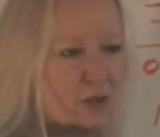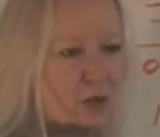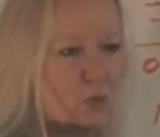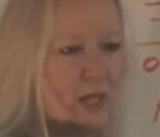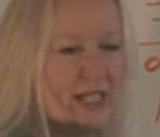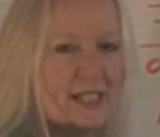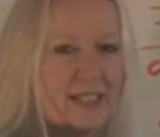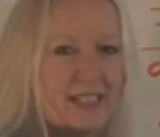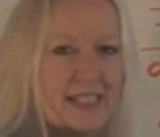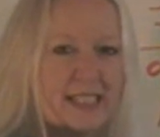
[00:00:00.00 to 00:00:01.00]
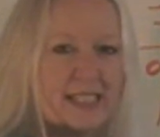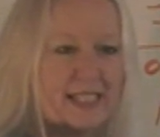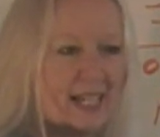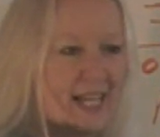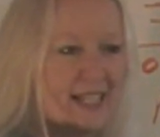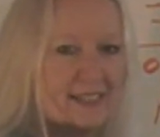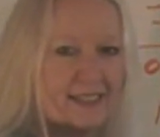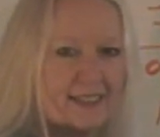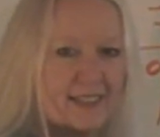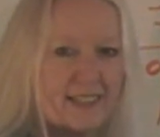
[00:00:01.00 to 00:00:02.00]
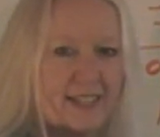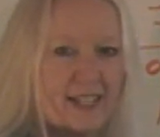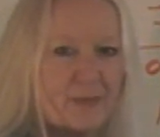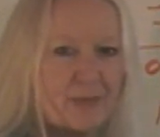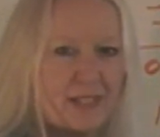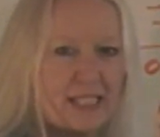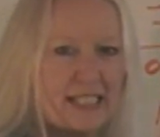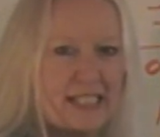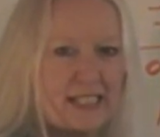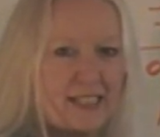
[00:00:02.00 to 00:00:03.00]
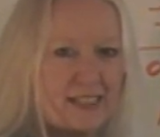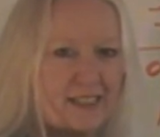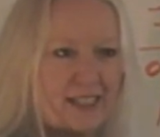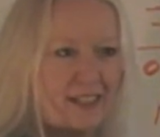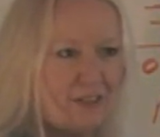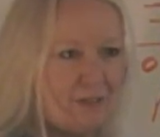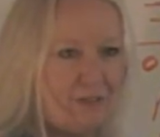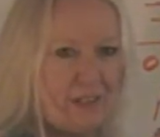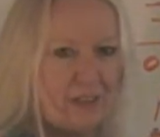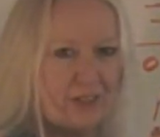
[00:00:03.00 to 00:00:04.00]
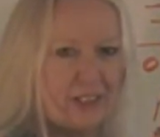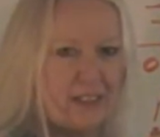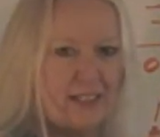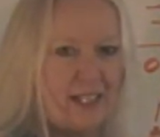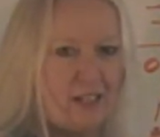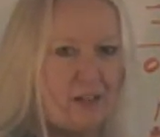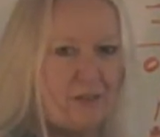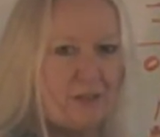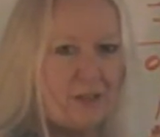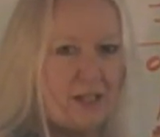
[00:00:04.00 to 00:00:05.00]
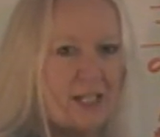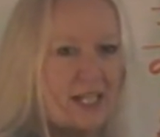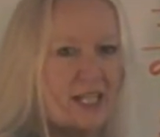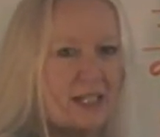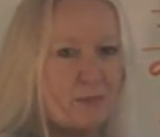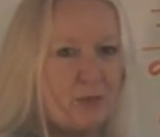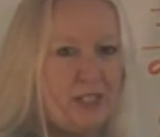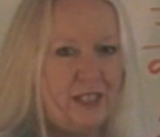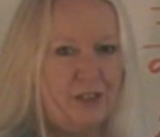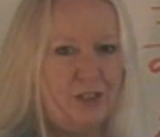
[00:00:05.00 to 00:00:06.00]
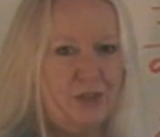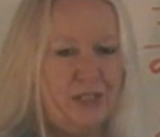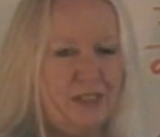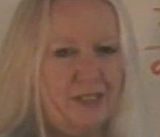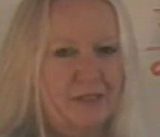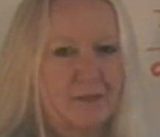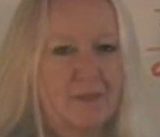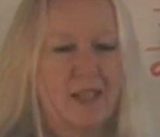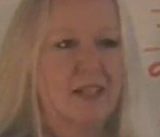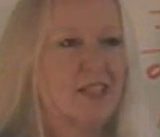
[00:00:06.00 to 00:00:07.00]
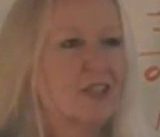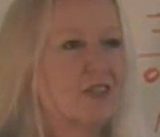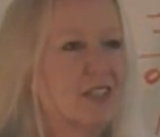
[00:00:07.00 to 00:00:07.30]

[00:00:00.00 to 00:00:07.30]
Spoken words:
awaken and excite the same thing in the field itself and bring it to us. So